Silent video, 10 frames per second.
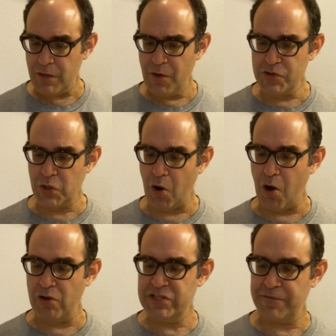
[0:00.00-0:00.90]
those are
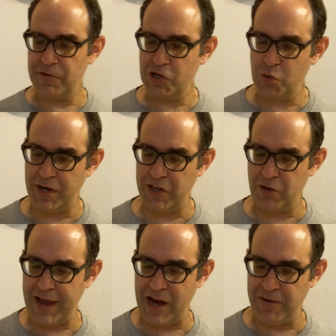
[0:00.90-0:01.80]
all different
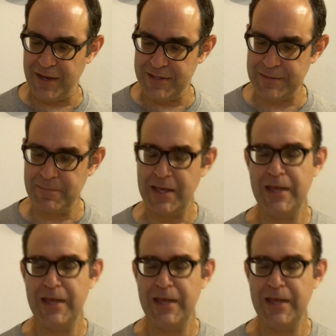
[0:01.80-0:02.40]
curricular areas.